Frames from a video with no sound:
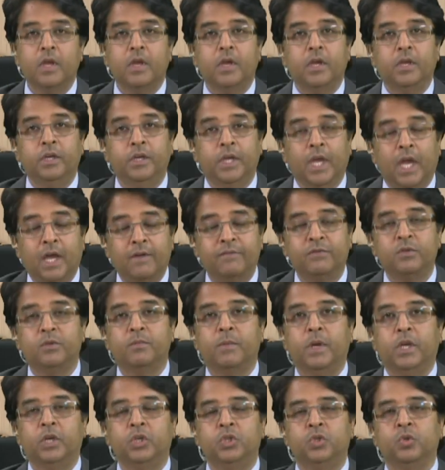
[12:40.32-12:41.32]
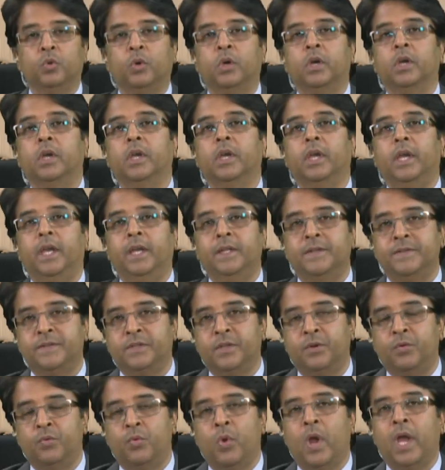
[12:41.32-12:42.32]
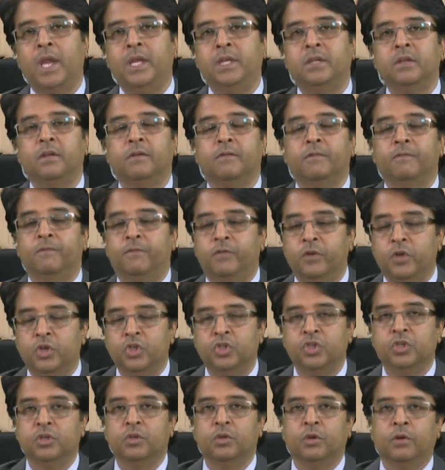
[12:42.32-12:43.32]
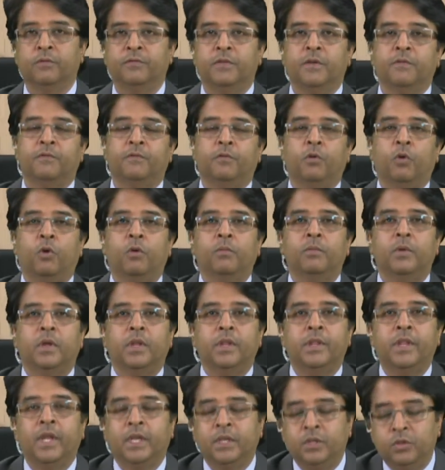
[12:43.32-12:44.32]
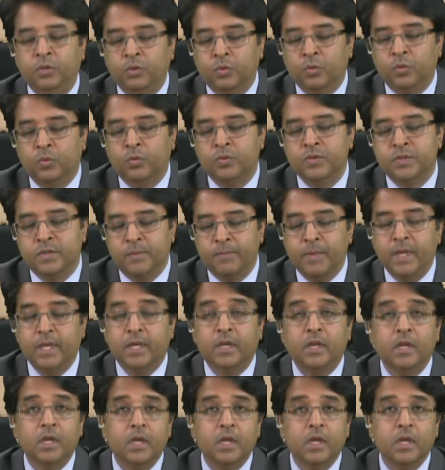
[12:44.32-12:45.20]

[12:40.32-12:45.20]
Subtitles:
you have to make sure it's the right version of the form that you submit.